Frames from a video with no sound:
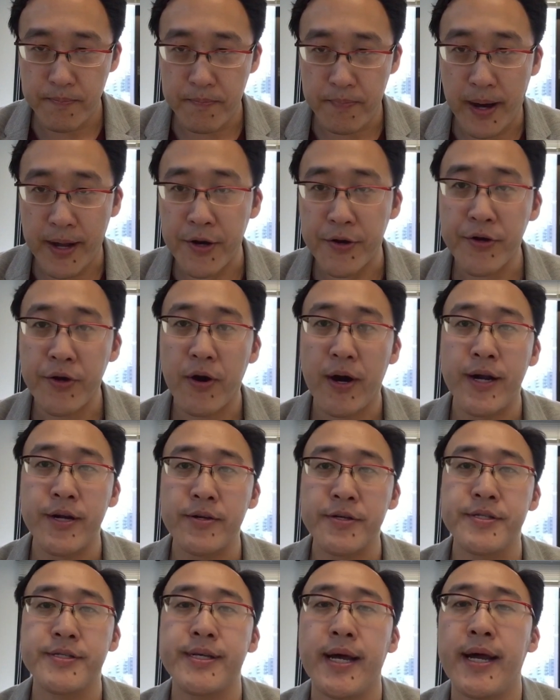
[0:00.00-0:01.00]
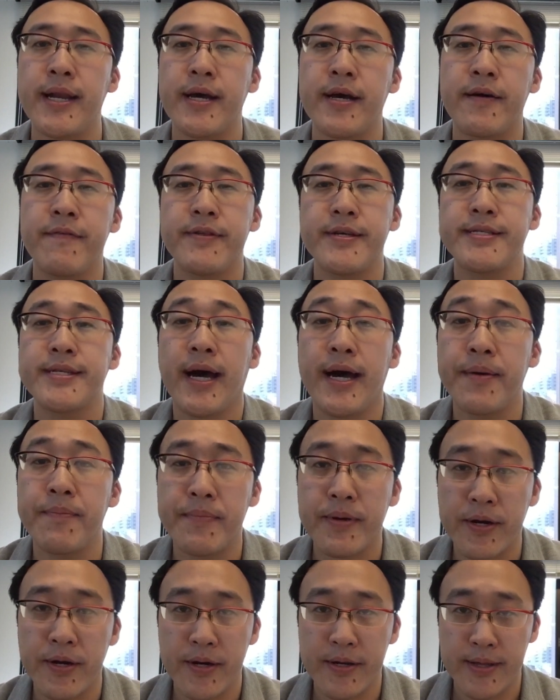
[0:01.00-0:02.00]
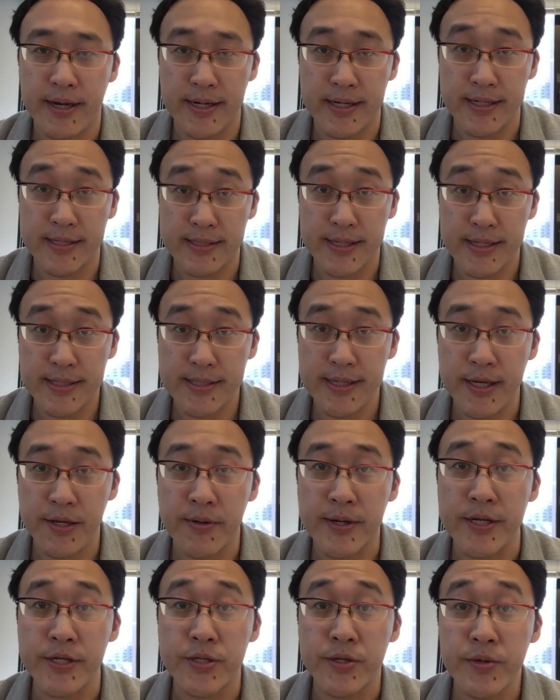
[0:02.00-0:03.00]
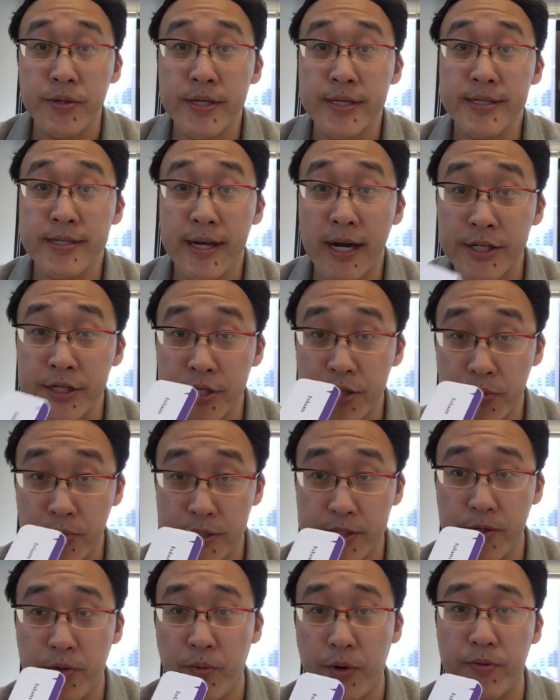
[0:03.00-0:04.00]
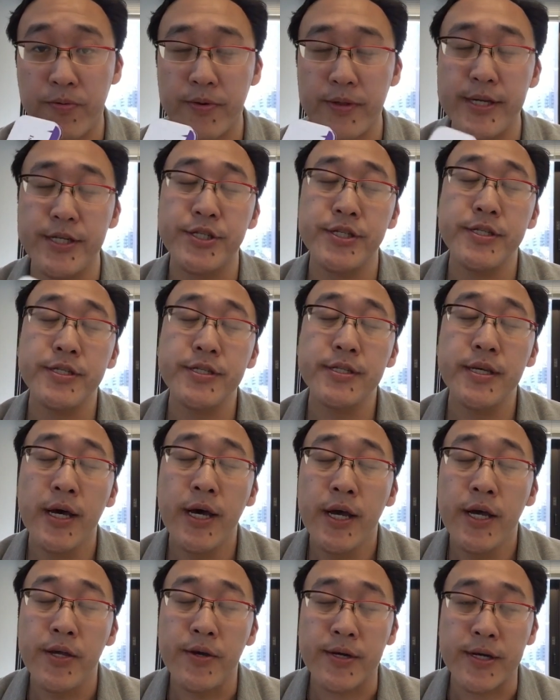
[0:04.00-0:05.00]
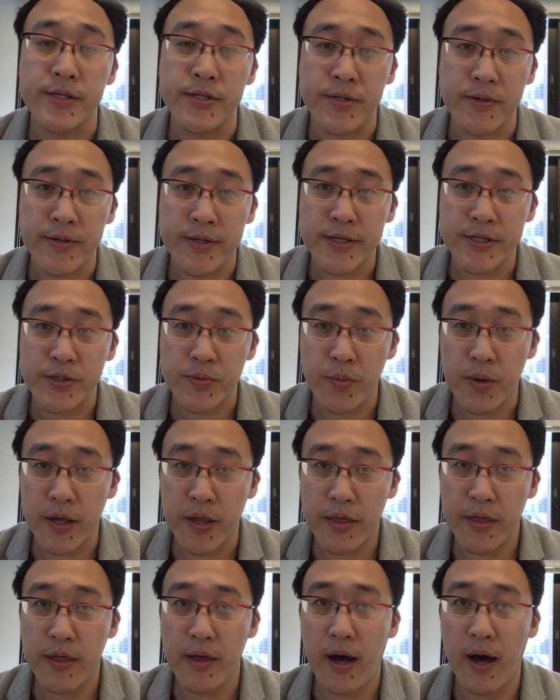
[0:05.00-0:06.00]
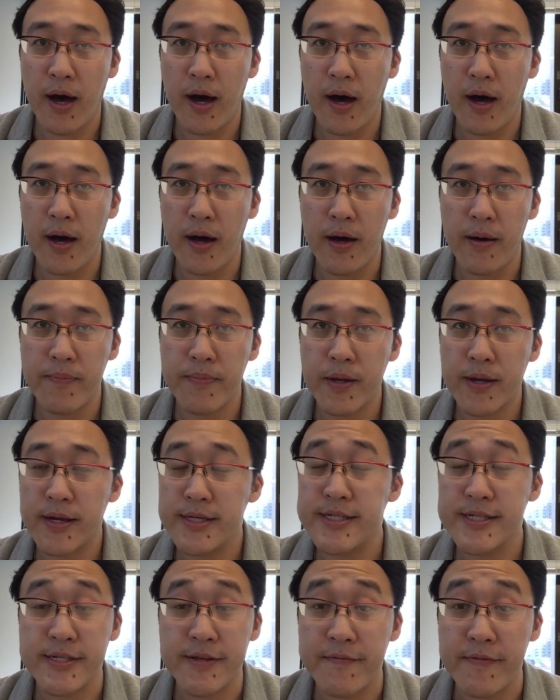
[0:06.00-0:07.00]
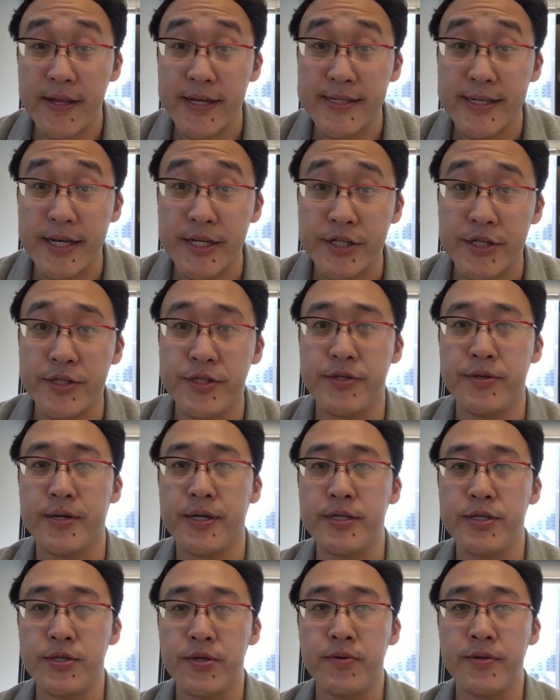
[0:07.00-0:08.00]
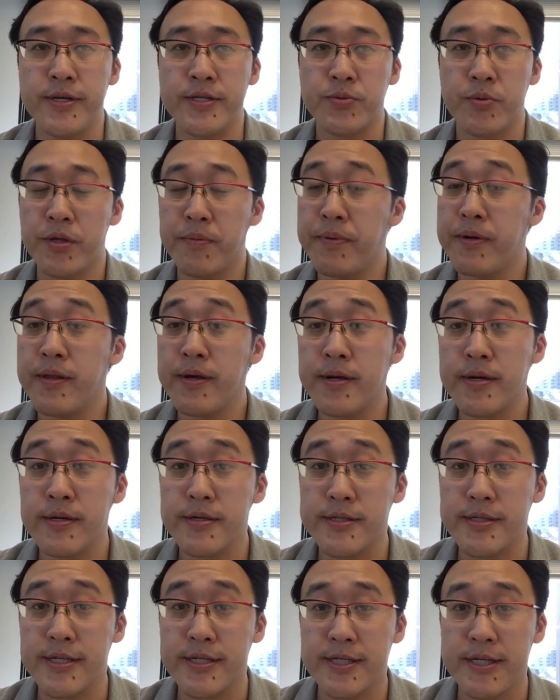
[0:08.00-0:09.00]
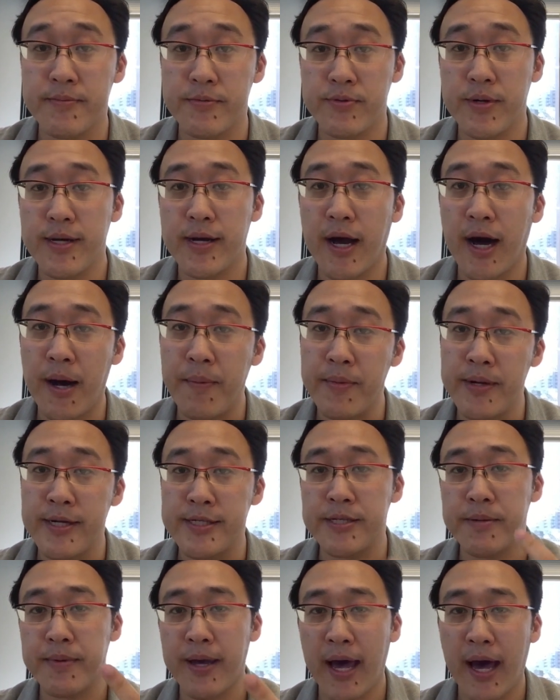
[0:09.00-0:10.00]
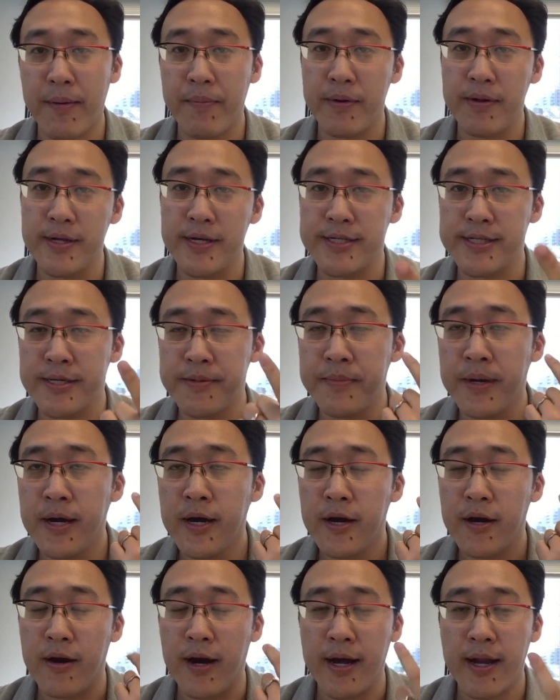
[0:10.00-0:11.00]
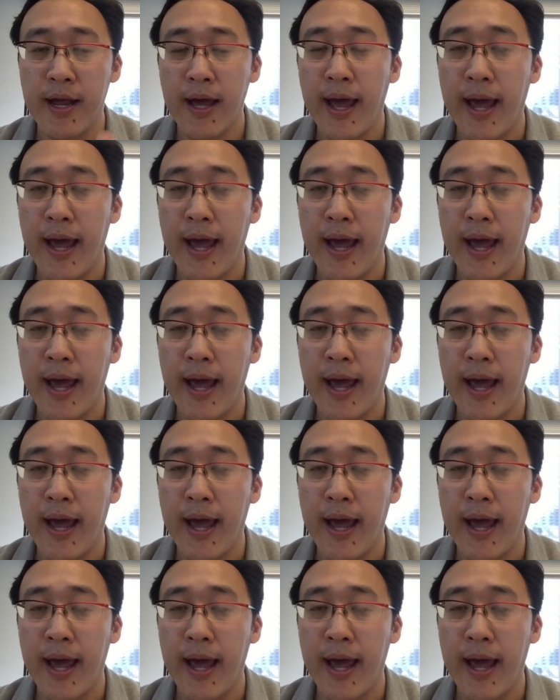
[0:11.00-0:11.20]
better your understanding of the time period that exists. And you can do this not just with religions, you can do this with civilizations, you can do this with political systems, right? Communism, capitalism, right?